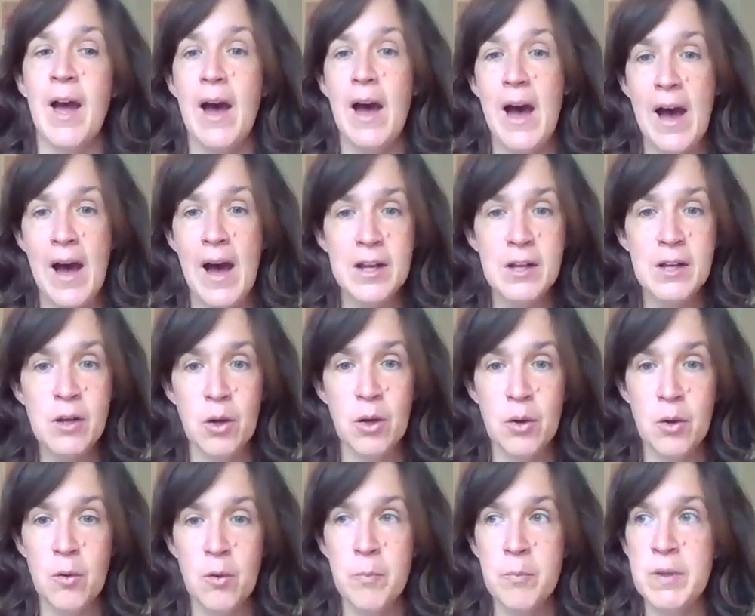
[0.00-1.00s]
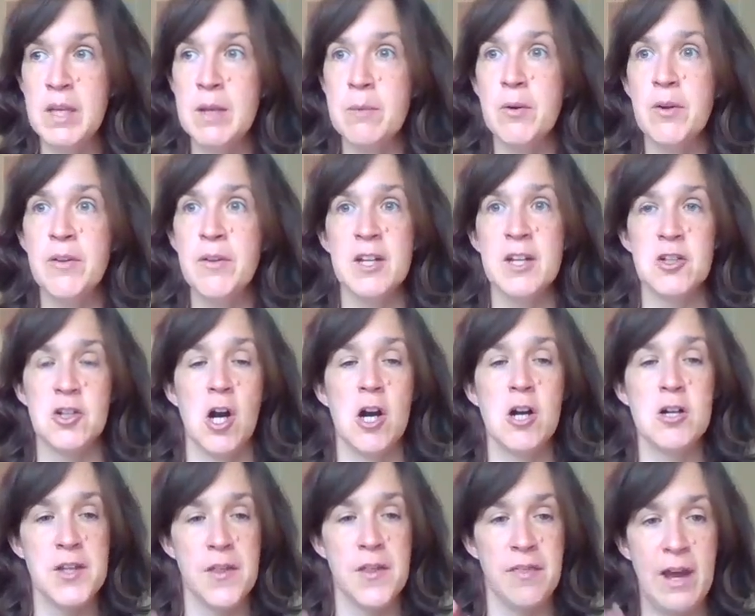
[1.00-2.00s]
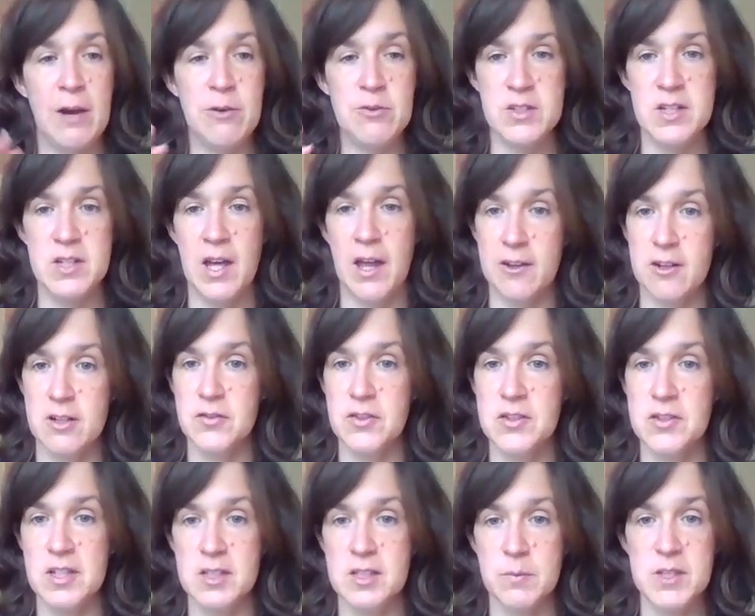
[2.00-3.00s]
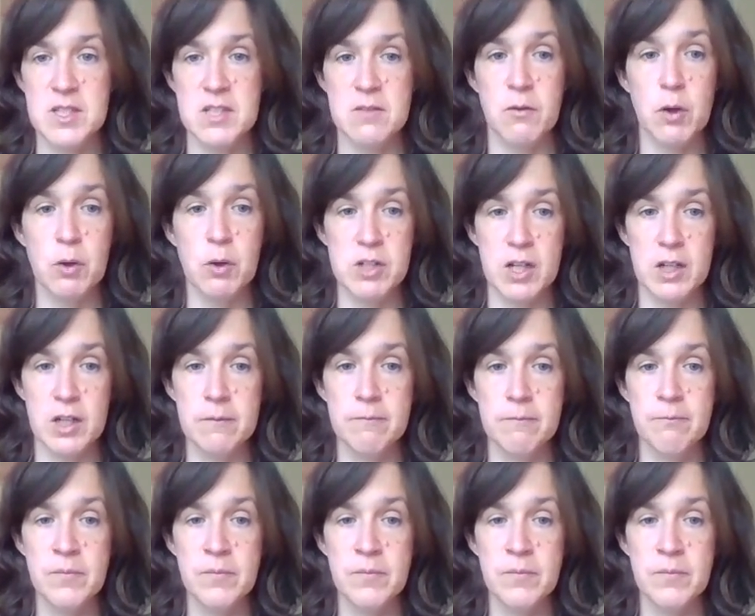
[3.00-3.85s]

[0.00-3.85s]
I know people that charge $1,000 for 6 months of coaching.